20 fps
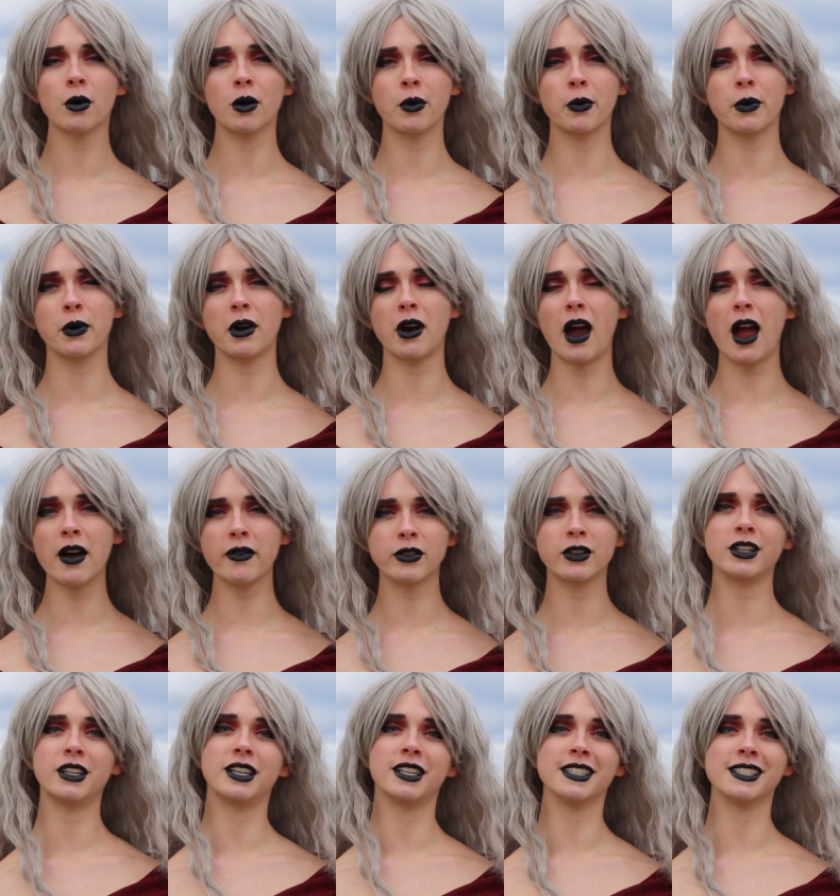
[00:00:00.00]
or
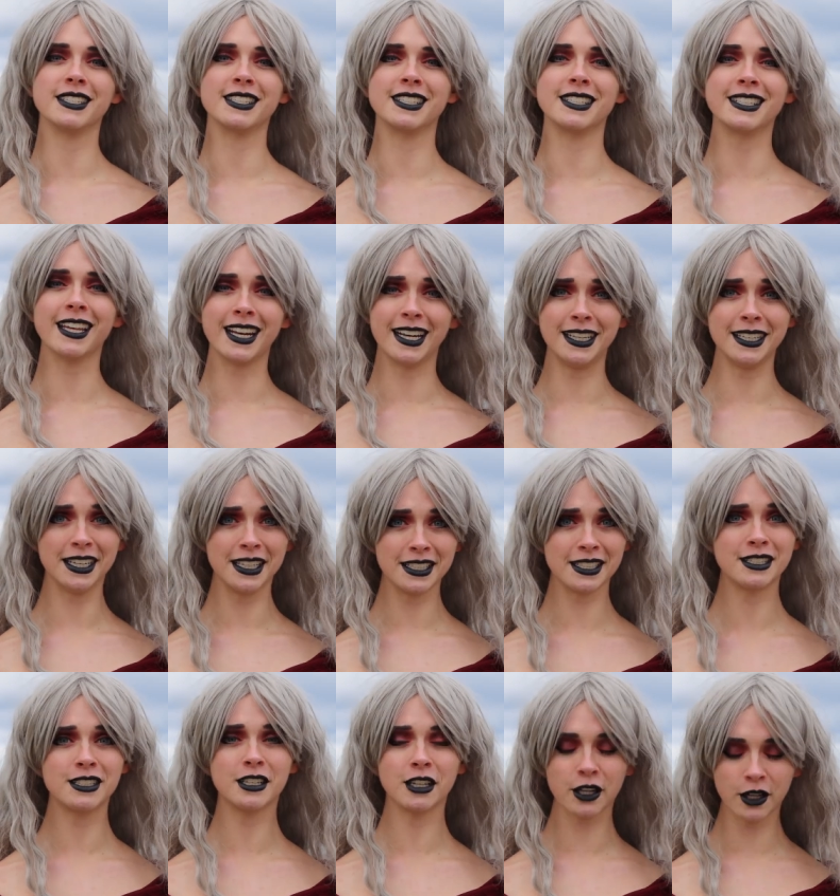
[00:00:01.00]
wherever it is that it
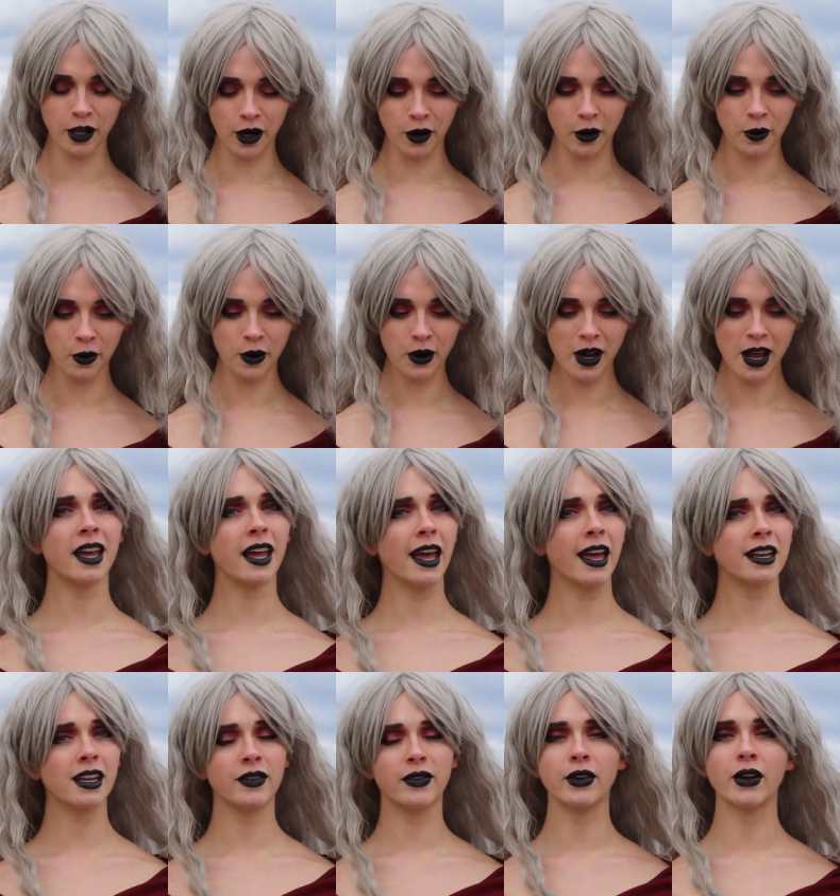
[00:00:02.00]
needs to go.
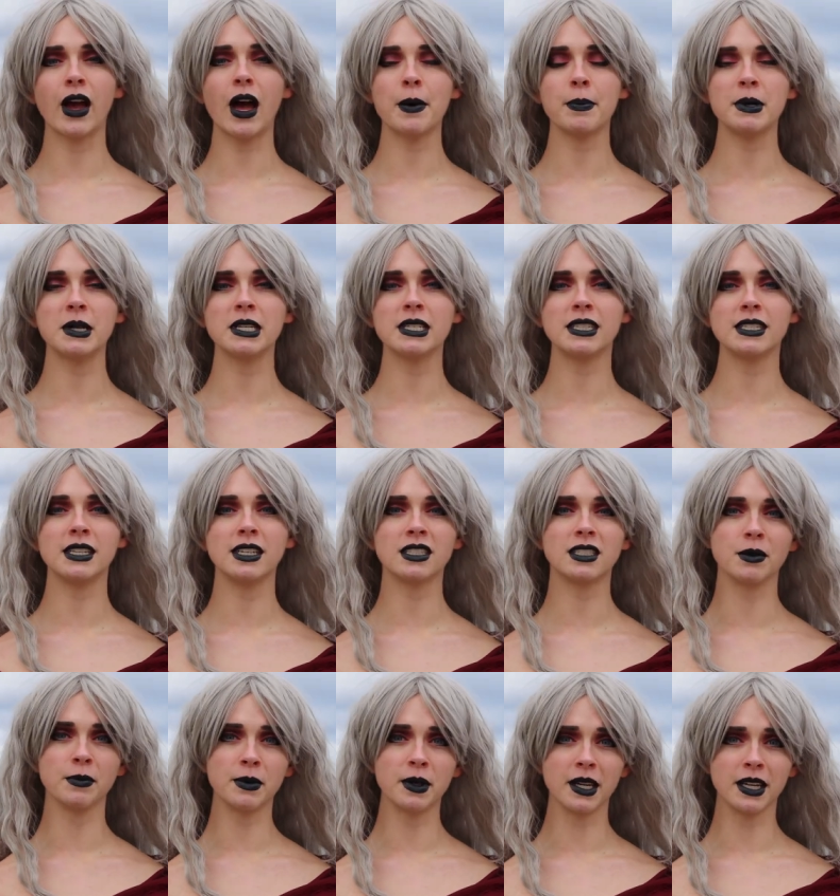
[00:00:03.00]
And if you happen to see
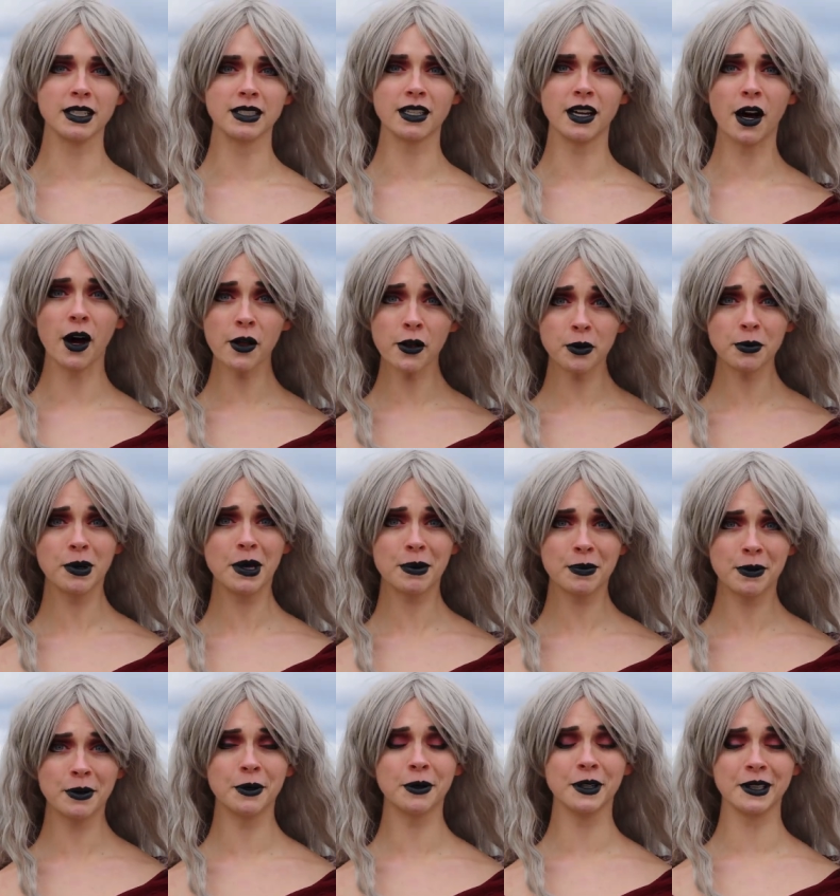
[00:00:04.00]
some things that other
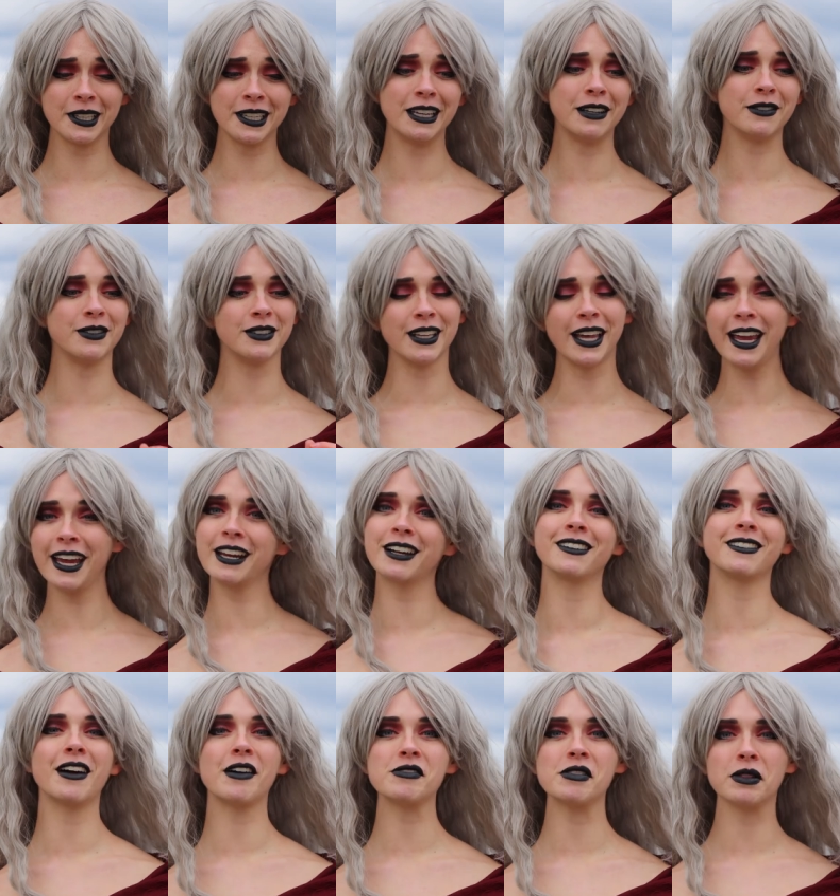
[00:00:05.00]
people leave laying
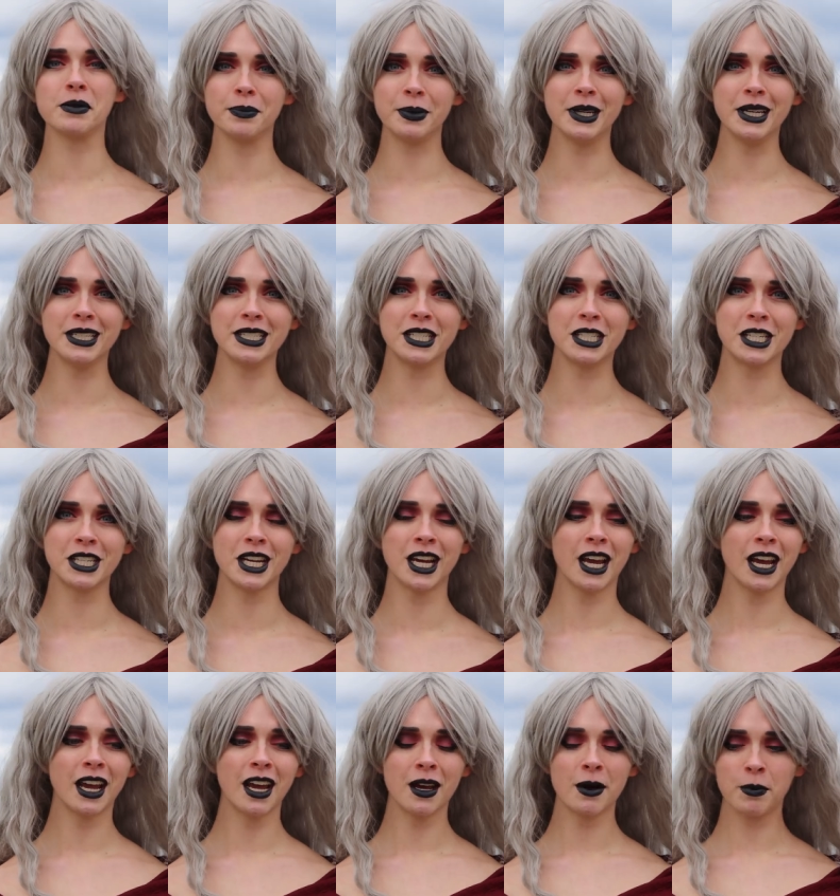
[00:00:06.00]
around on the beach,
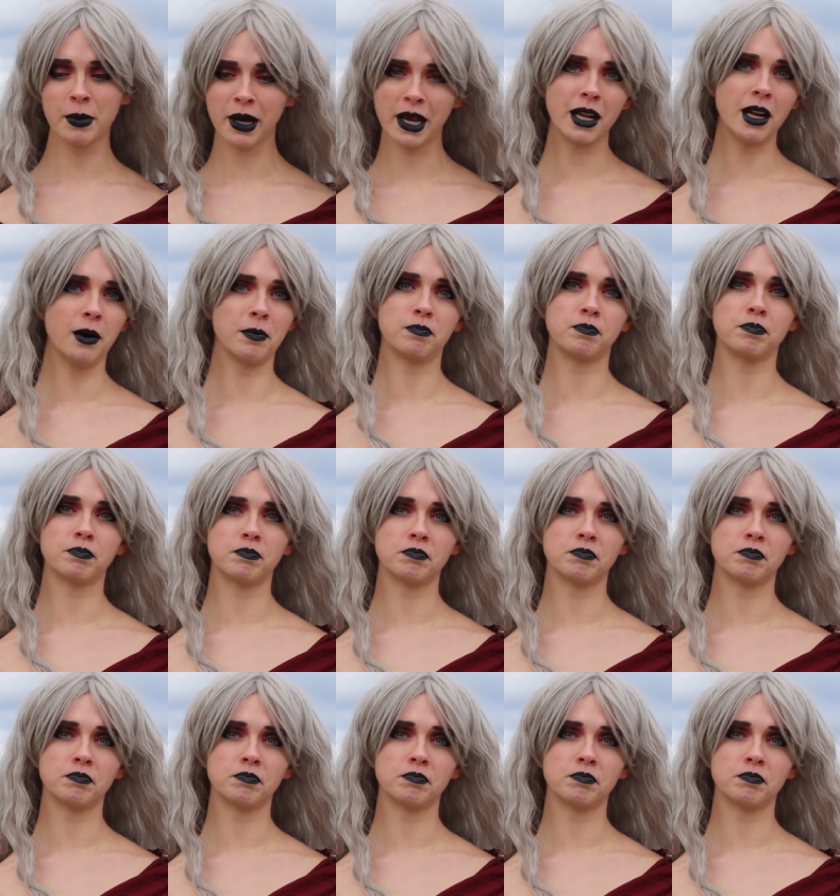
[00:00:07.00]
pick it up.